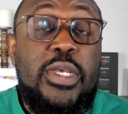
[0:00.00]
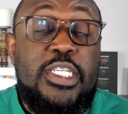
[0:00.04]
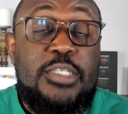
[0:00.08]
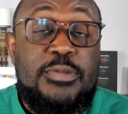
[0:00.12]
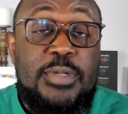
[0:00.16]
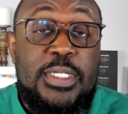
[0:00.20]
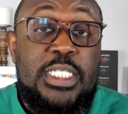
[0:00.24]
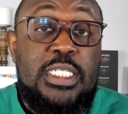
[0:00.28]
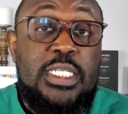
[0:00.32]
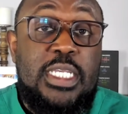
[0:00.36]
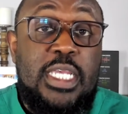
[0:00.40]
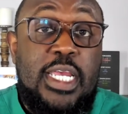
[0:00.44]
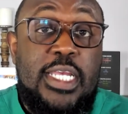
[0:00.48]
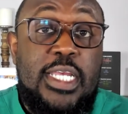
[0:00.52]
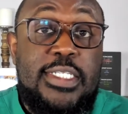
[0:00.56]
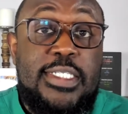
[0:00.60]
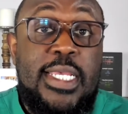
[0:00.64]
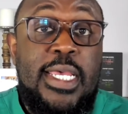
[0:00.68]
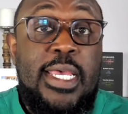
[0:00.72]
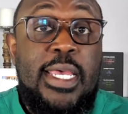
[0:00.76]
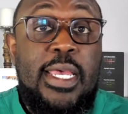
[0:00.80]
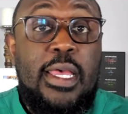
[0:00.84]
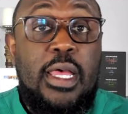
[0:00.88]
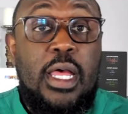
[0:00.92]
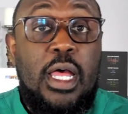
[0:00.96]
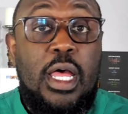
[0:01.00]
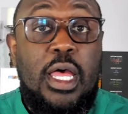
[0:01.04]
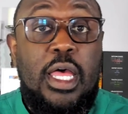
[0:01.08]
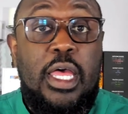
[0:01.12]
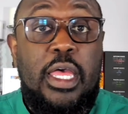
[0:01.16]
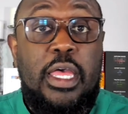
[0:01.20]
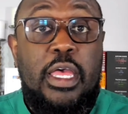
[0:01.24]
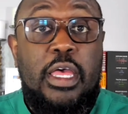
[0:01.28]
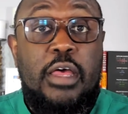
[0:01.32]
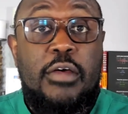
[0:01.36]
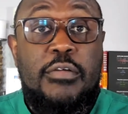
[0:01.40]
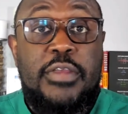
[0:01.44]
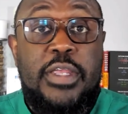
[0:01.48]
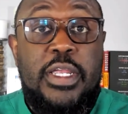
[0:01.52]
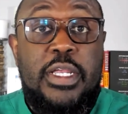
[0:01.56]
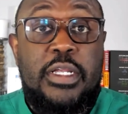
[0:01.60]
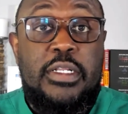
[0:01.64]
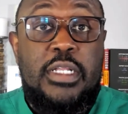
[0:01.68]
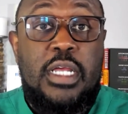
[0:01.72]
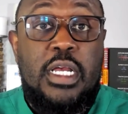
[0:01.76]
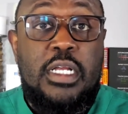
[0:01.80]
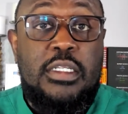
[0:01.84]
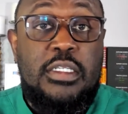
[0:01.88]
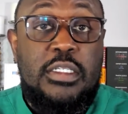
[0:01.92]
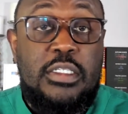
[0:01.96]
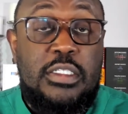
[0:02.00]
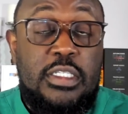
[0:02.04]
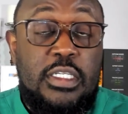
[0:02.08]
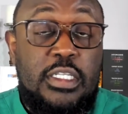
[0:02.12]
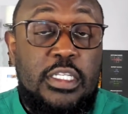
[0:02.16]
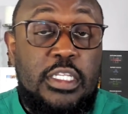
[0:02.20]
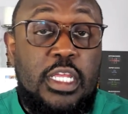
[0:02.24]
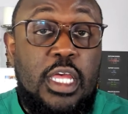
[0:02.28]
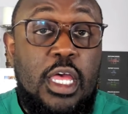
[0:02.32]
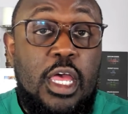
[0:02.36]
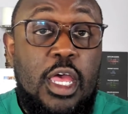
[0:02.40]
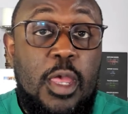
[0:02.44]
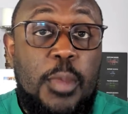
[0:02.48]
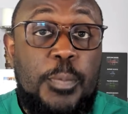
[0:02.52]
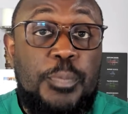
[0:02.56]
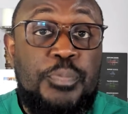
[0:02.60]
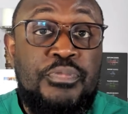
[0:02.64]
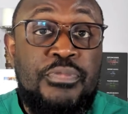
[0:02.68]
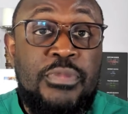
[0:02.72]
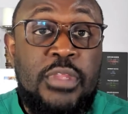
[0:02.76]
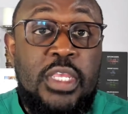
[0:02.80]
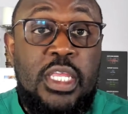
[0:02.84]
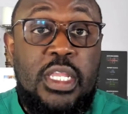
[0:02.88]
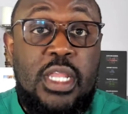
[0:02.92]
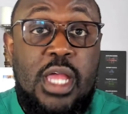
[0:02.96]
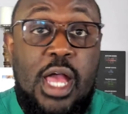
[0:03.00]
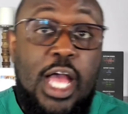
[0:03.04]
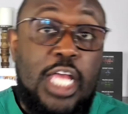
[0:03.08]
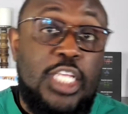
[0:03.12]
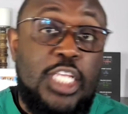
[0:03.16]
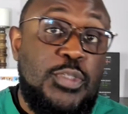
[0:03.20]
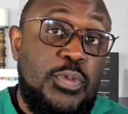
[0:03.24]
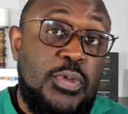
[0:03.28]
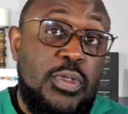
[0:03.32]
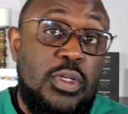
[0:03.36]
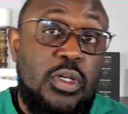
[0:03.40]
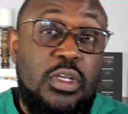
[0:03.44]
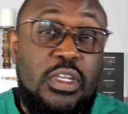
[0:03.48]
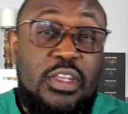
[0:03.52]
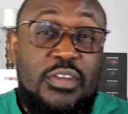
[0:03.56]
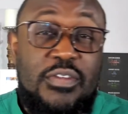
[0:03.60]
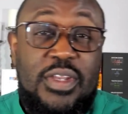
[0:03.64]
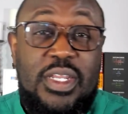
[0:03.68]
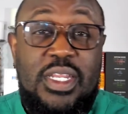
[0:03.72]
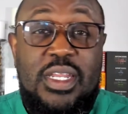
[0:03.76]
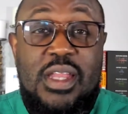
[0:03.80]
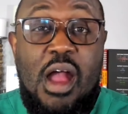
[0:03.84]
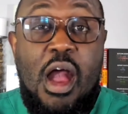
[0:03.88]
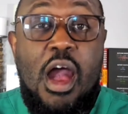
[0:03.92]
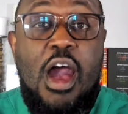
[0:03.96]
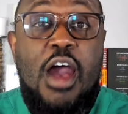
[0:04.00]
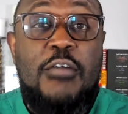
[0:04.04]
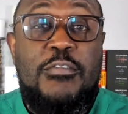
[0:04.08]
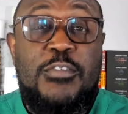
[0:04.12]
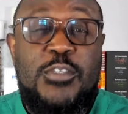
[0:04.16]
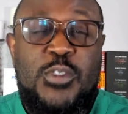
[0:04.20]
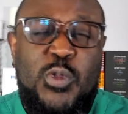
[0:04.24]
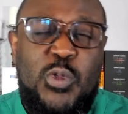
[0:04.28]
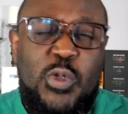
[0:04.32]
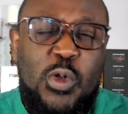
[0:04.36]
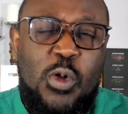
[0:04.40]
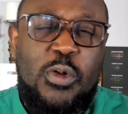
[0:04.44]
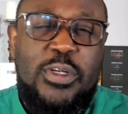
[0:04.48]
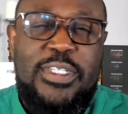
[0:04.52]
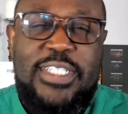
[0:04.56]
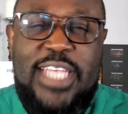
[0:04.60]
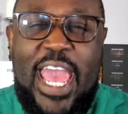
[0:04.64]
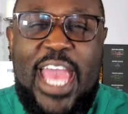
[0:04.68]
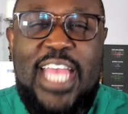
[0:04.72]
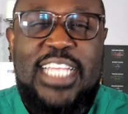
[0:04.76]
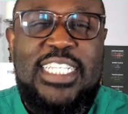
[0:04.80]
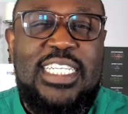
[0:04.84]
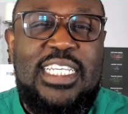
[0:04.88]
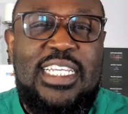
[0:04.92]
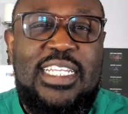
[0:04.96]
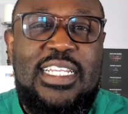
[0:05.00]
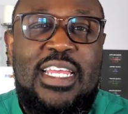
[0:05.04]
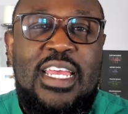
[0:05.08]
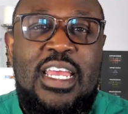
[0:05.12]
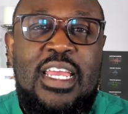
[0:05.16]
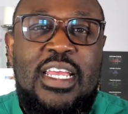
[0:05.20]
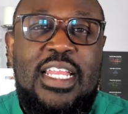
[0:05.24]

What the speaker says: especially as healthcare doctors in the hospital or even in the office, we're always asking,